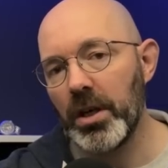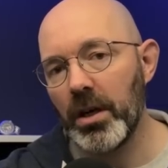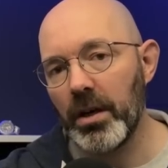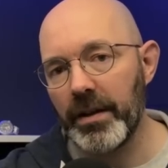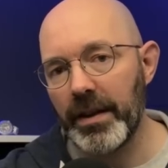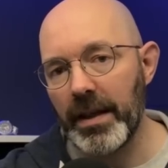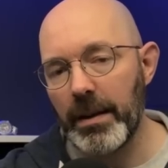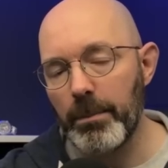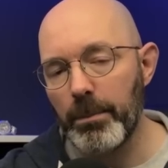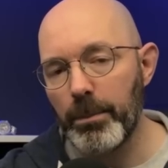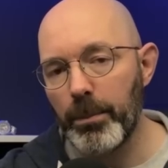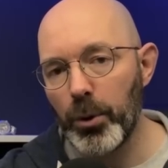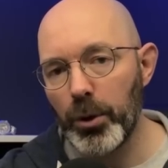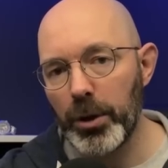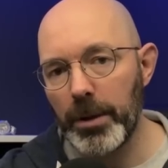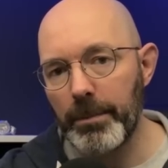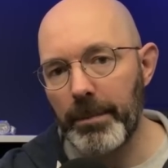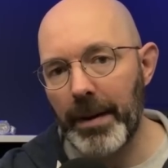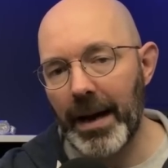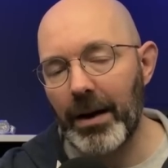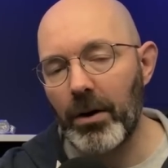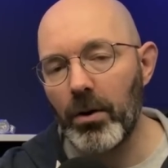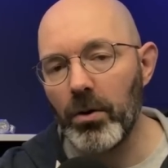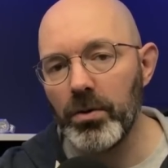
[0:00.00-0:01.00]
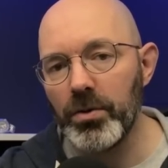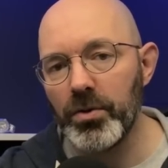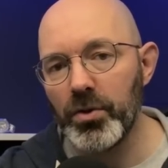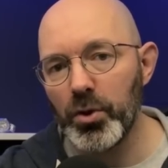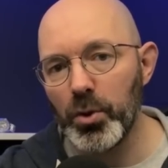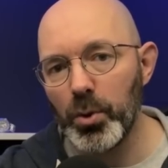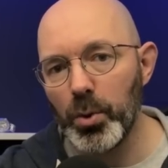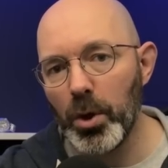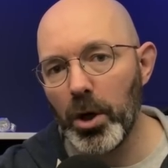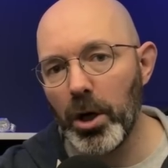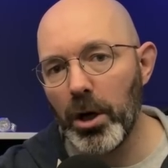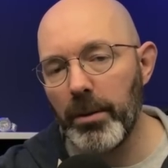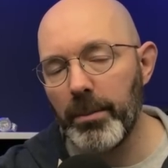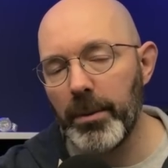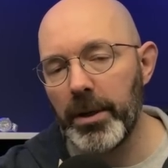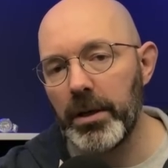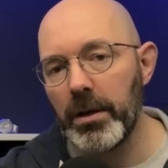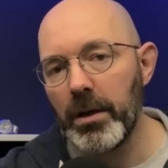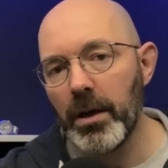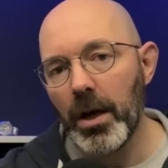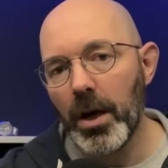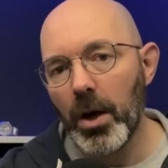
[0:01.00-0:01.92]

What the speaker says: I then put it back onto Herman